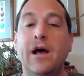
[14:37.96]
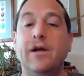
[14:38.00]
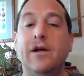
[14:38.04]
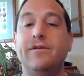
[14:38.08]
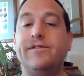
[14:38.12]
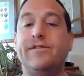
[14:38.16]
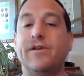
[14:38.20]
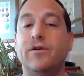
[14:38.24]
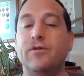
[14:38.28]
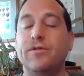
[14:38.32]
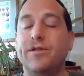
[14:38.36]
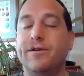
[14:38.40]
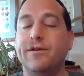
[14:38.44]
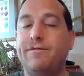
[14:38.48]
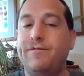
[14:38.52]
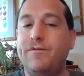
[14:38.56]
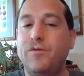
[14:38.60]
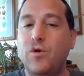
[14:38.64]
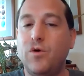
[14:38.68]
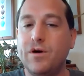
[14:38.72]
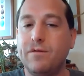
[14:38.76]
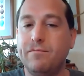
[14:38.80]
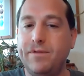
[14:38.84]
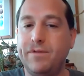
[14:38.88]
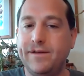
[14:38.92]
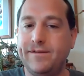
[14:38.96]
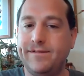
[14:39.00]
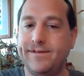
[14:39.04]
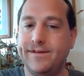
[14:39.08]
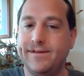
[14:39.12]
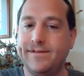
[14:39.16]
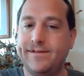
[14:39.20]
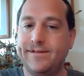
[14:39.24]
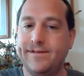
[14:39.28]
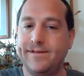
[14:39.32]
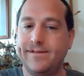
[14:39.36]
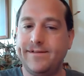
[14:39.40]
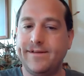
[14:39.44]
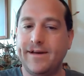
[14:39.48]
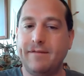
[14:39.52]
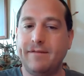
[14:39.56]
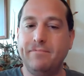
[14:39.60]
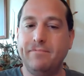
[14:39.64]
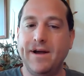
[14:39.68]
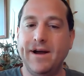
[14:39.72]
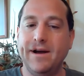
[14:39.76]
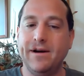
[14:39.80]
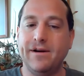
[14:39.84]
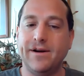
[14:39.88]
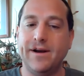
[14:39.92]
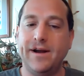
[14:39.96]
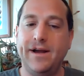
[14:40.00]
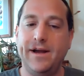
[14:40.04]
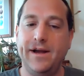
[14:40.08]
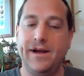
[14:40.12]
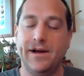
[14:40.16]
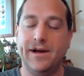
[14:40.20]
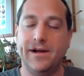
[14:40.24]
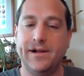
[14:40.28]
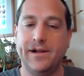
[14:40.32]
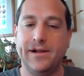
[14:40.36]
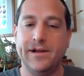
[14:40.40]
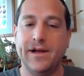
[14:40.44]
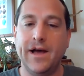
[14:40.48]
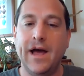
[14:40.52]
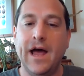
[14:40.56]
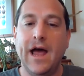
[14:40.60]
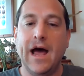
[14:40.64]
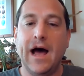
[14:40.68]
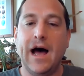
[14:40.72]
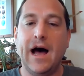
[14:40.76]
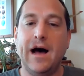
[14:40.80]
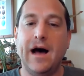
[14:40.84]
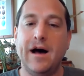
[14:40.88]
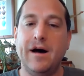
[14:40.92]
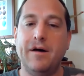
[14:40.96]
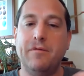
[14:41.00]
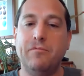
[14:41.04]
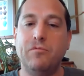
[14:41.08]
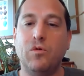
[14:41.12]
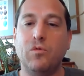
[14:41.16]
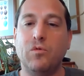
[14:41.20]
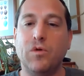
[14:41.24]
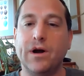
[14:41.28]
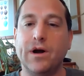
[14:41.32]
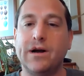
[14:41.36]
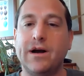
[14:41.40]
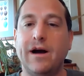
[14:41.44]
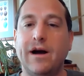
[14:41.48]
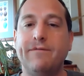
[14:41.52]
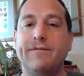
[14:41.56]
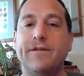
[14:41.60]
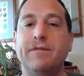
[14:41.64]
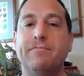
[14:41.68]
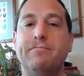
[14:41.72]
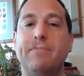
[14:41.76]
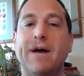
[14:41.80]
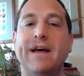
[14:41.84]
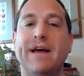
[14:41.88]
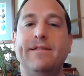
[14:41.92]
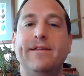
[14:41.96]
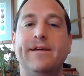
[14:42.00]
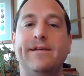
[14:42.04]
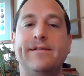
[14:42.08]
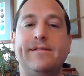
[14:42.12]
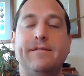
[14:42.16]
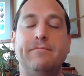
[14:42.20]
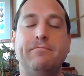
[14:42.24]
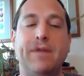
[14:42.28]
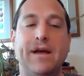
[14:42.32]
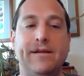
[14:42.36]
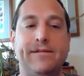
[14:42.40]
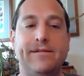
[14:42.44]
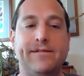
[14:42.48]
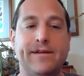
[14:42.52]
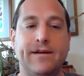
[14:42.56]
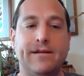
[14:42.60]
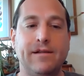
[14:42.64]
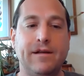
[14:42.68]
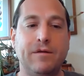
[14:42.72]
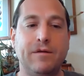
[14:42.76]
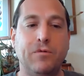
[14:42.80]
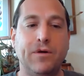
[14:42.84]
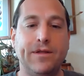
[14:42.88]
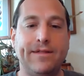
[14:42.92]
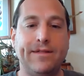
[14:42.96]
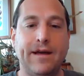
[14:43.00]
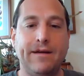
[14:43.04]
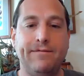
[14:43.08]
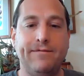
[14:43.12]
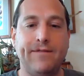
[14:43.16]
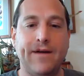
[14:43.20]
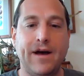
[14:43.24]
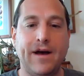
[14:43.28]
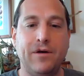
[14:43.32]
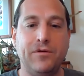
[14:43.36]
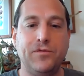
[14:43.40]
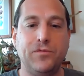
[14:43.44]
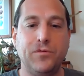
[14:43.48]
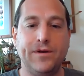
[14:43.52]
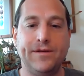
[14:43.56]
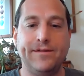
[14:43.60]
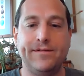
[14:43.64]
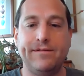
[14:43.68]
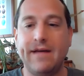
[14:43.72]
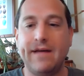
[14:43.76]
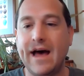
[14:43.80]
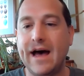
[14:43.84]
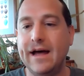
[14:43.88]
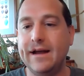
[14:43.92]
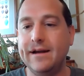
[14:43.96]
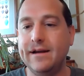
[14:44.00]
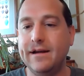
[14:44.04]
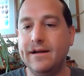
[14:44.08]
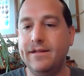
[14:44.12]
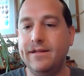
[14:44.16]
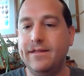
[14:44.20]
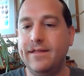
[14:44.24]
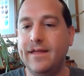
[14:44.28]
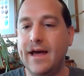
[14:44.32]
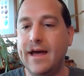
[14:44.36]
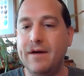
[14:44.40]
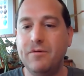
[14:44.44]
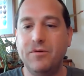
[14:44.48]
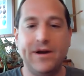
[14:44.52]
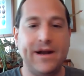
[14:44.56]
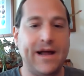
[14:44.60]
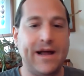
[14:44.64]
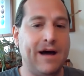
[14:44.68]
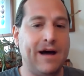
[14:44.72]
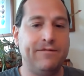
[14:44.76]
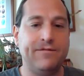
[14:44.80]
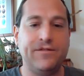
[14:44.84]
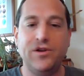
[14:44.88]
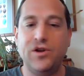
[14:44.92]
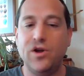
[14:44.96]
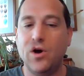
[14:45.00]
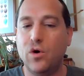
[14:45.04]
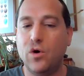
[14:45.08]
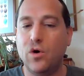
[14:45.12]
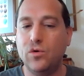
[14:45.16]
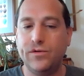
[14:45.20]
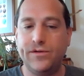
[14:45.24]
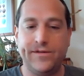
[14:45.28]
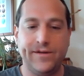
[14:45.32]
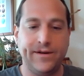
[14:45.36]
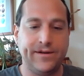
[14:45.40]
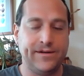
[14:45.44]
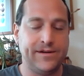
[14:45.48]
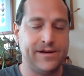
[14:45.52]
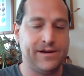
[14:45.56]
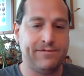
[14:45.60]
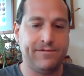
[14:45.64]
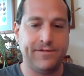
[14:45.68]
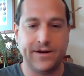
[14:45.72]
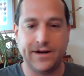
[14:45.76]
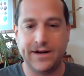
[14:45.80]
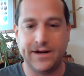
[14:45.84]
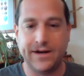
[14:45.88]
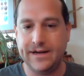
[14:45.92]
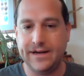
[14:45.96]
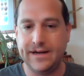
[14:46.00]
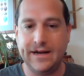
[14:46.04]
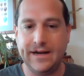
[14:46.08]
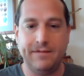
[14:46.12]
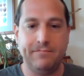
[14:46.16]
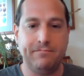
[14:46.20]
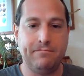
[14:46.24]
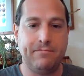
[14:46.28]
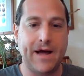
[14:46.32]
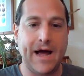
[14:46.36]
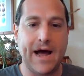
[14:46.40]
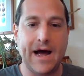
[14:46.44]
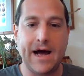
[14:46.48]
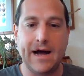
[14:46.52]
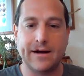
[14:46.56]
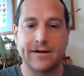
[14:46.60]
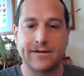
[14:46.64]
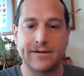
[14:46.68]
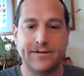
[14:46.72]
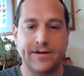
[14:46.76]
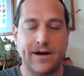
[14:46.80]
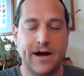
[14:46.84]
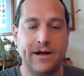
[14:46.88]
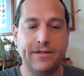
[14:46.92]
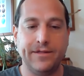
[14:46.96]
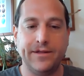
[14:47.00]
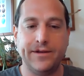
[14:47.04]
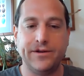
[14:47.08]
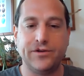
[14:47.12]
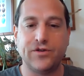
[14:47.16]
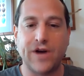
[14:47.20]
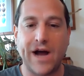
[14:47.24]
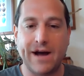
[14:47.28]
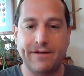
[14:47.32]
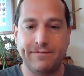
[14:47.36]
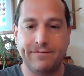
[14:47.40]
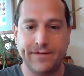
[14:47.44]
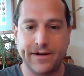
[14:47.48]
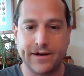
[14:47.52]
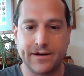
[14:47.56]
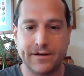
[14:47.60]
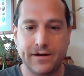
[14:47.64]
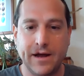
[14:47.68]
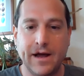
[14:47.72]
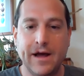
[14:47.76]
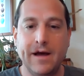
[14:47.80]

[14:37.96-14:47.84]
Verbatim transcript: So the four businesses on Bear Hill um, were covered by this. And basically, what they found was that they would have no significant impact on the traffic